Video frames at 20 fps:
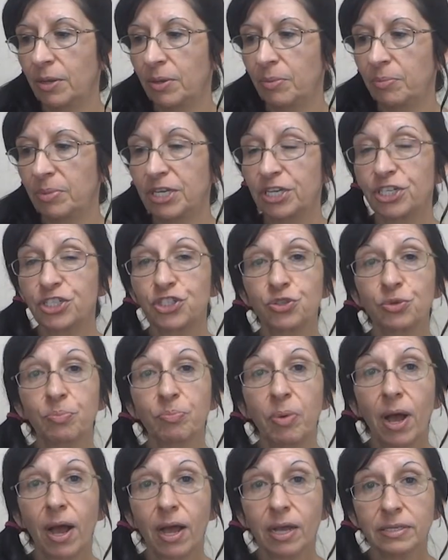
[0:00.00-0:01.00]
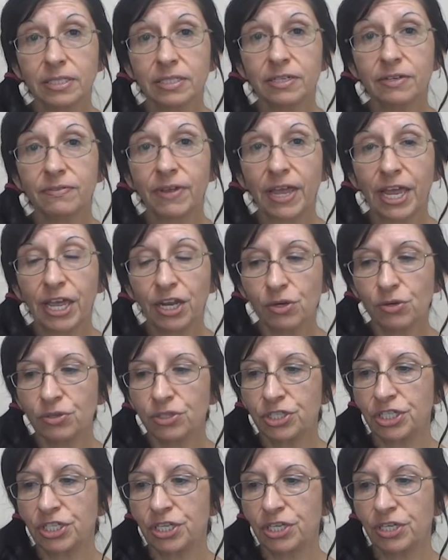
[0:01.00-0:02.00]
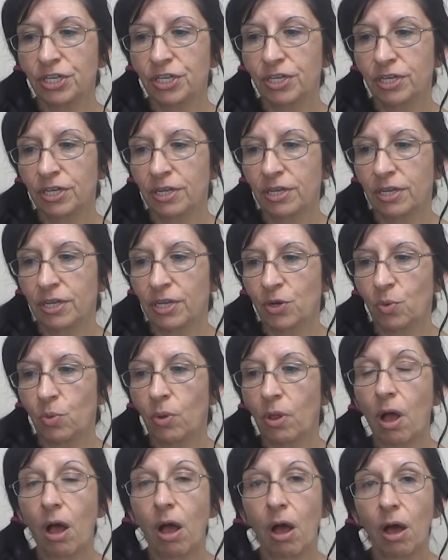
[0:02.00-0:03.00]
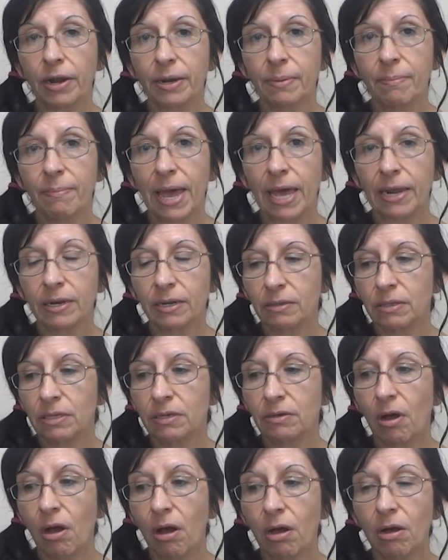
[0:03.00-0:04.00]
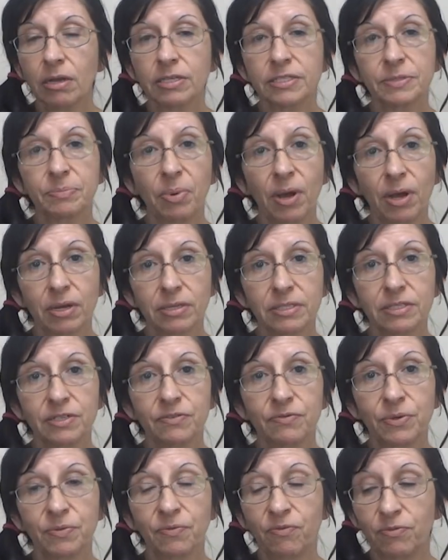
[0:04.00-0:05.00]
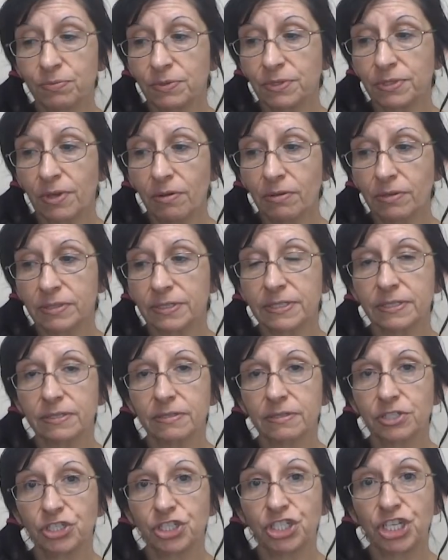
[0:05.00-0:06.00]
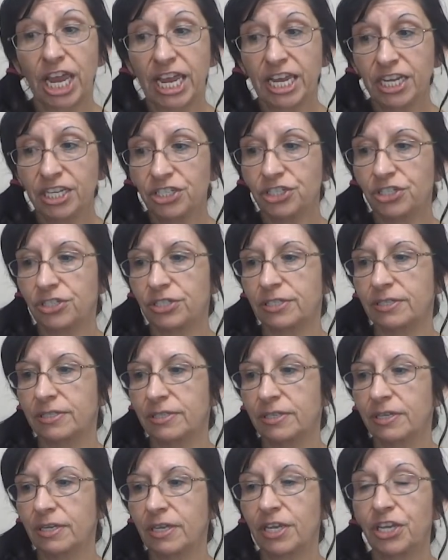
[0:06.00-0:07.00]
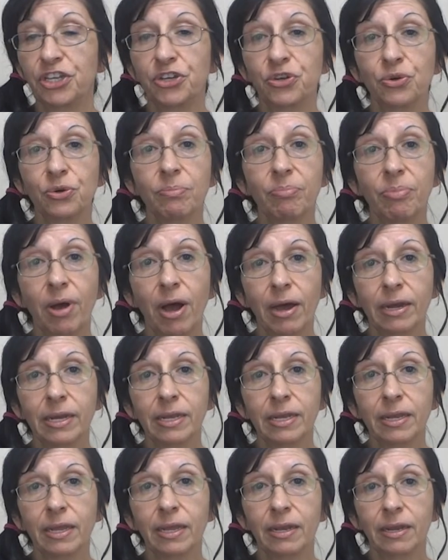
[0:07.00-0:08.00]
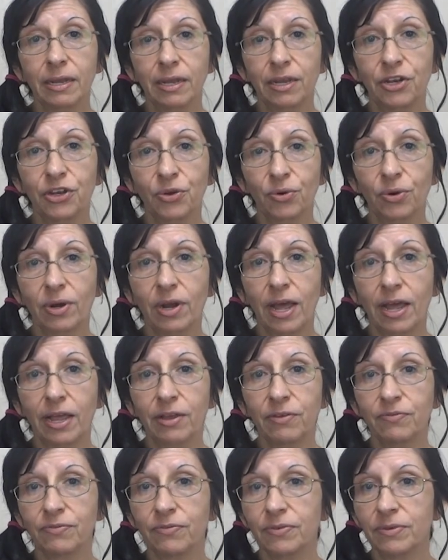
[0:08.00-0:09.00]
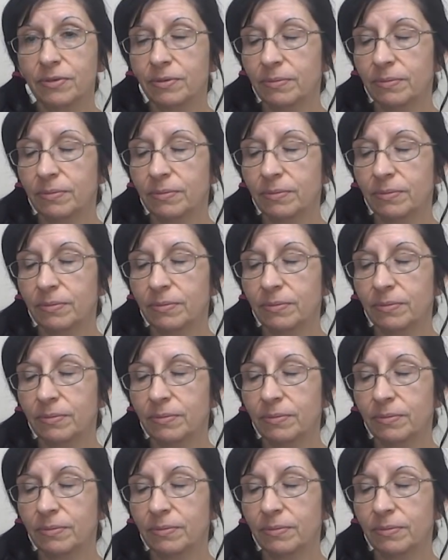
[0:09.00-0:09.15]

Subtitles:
because your positive energy will automatically cause positive results, changes in your body and in your life.